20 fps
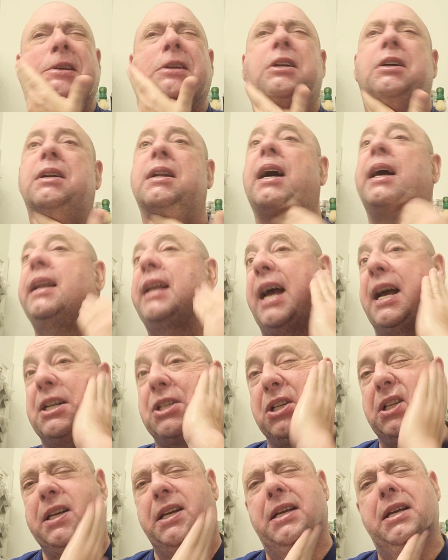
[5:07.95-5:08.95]
You're not
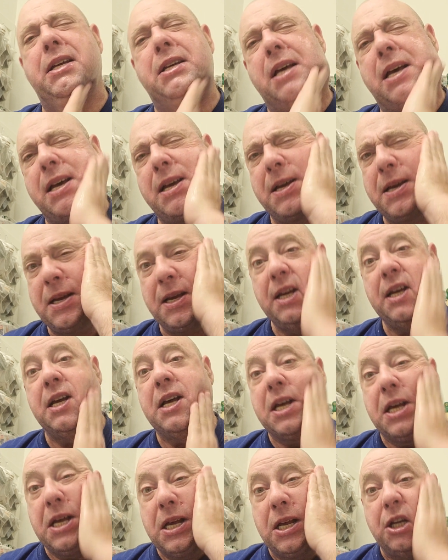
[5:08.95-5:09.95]
actually
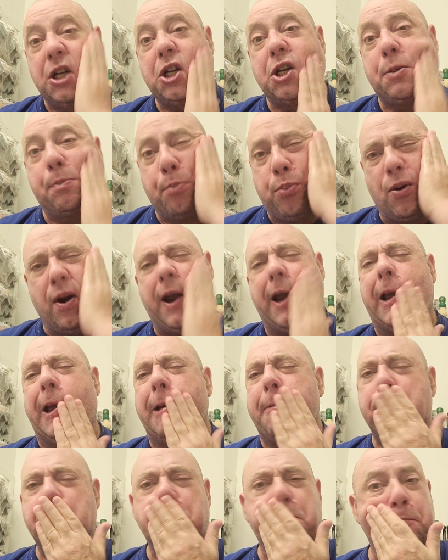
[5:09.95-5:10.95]
spraying
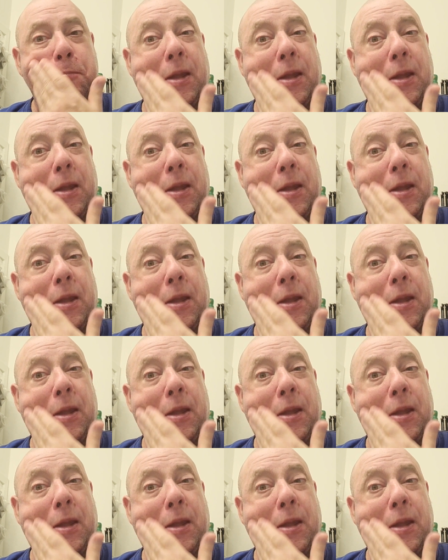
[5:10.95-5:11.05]
it